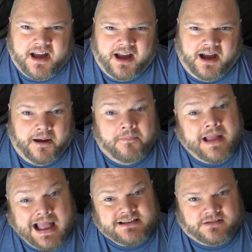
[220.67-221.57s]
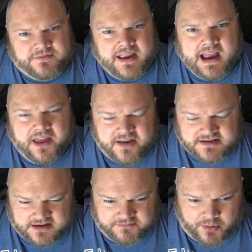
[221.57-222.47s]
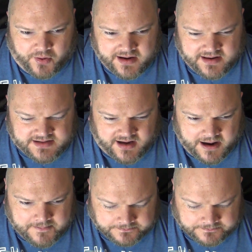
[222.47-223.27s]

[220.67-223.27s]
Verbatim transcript: Um, as of yet, at this kind of point in time,